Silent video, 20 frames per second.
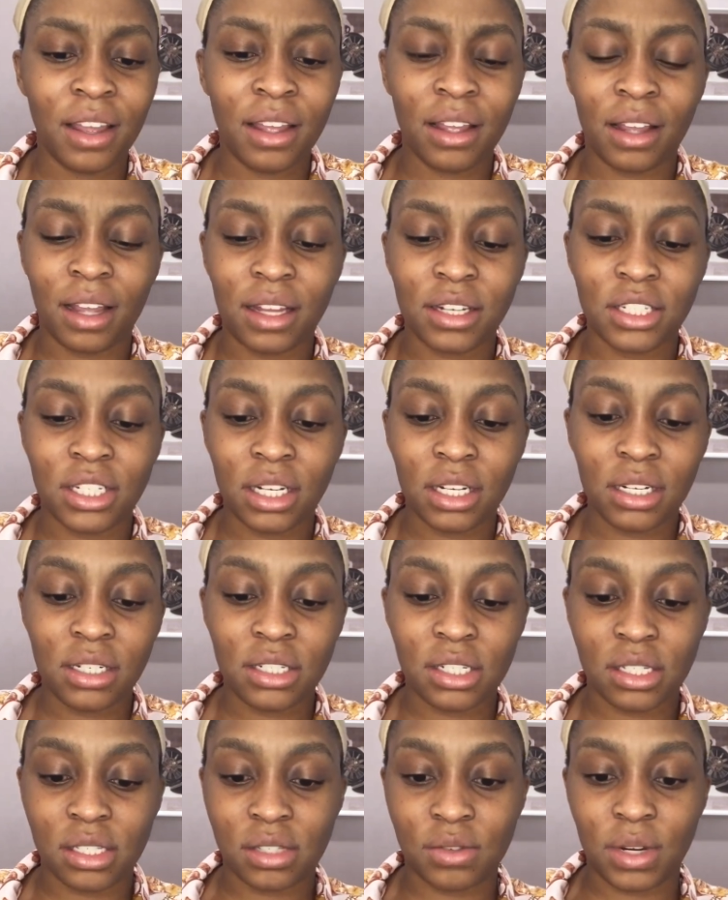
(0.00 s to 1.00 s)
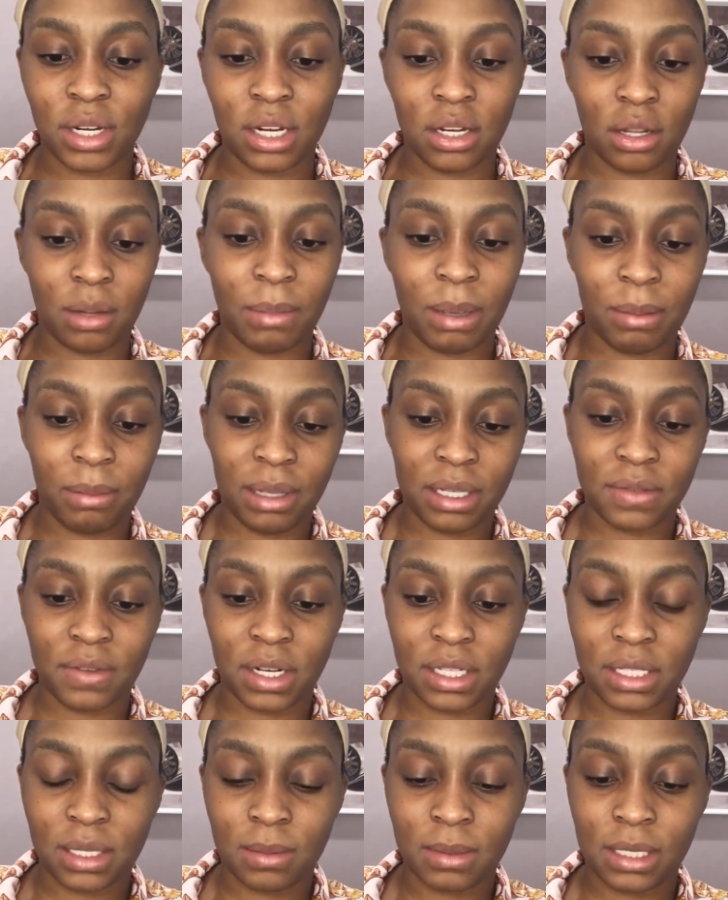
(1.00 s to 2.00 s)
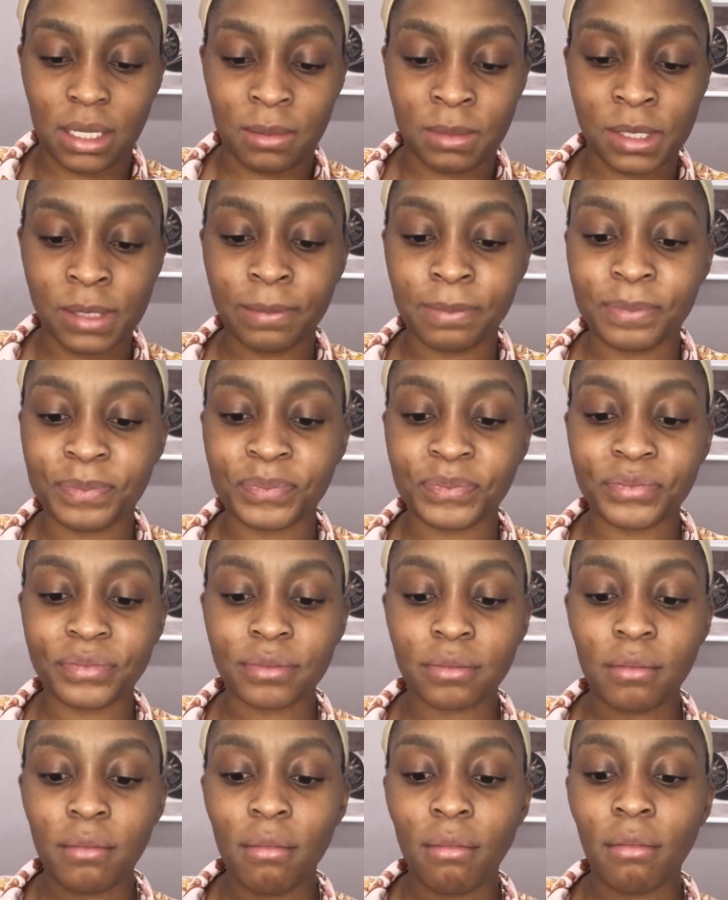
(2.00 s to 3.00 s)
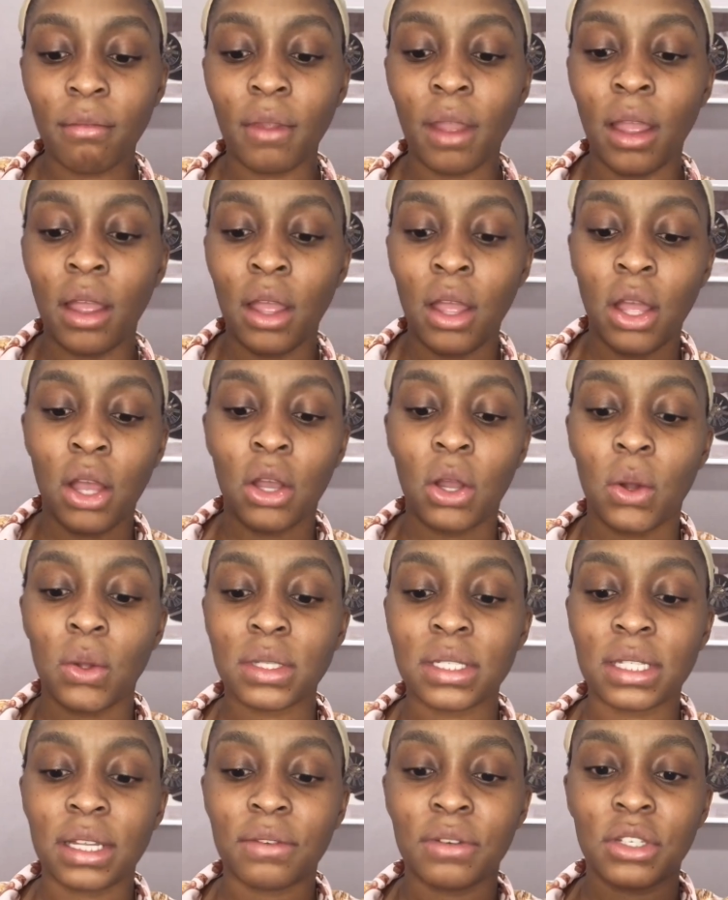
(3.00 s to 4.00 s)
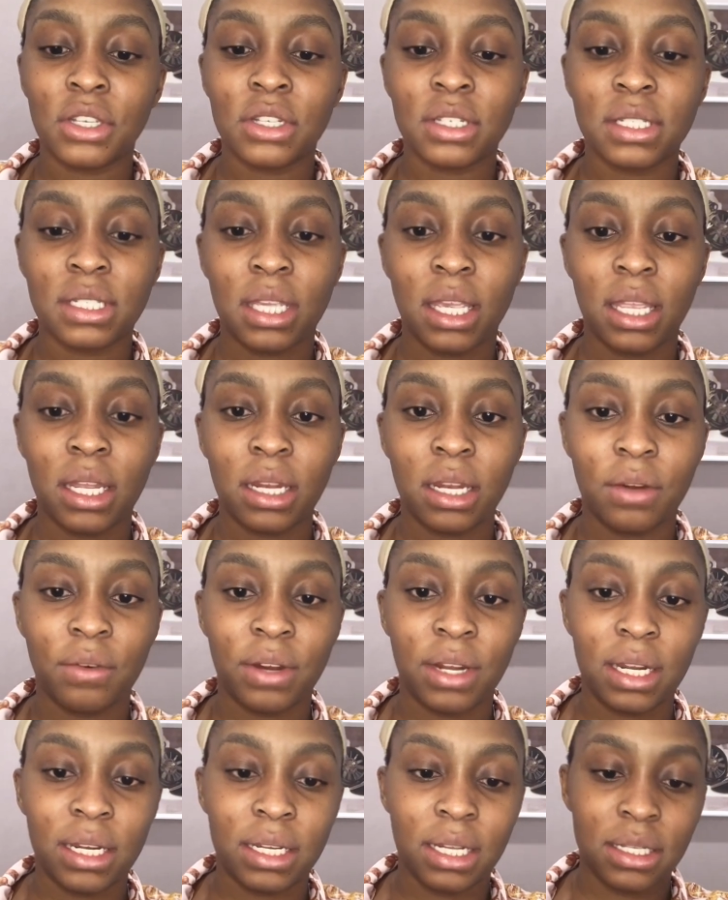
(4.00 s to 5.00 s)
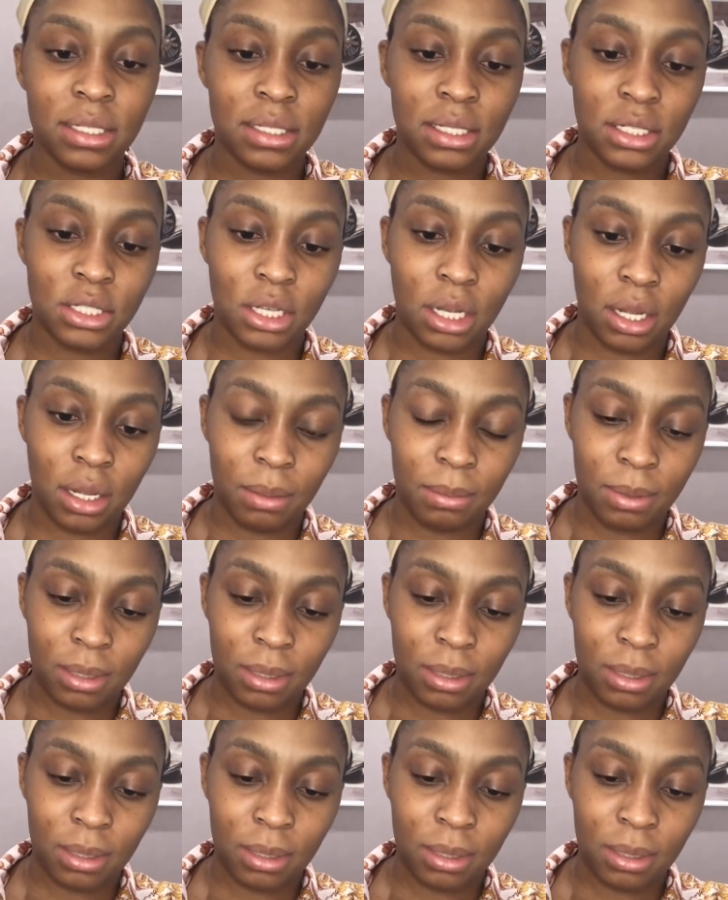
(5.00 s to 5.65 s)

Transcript: Gosh, English is really not my best friend sometimes. Cold stuff on your skin, it really does the job.